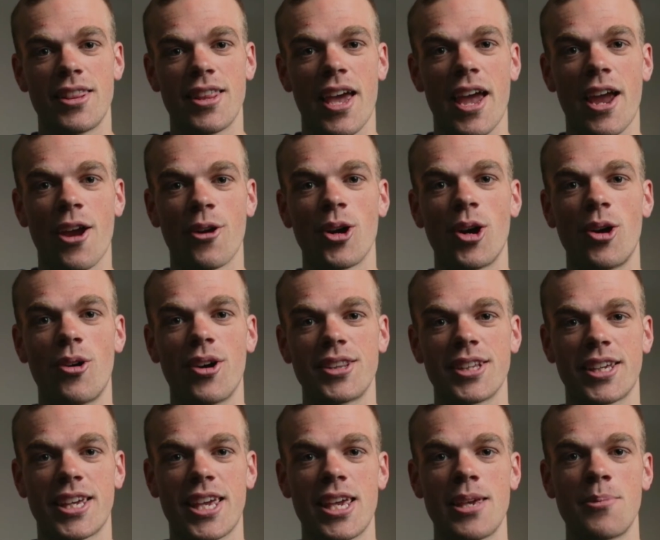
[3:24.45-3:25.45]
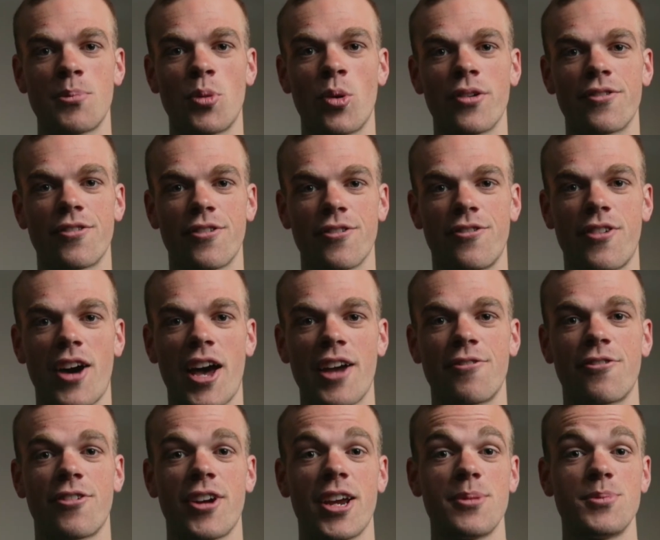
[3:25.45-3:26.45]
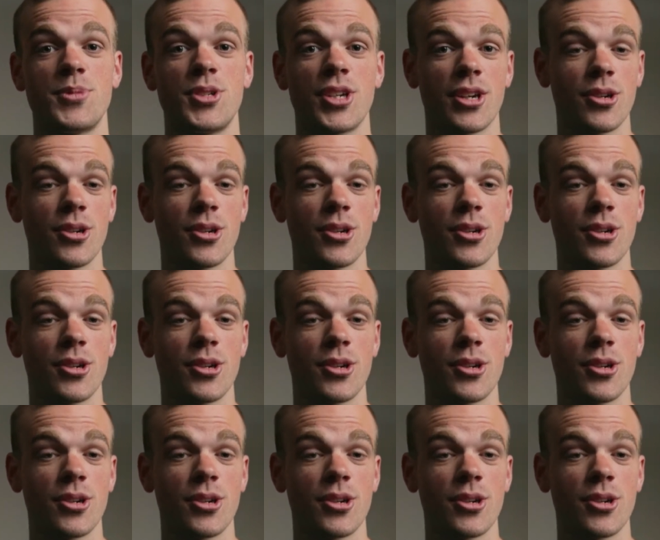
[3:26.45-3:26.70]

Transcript: the arrow on the keyboard for five frames,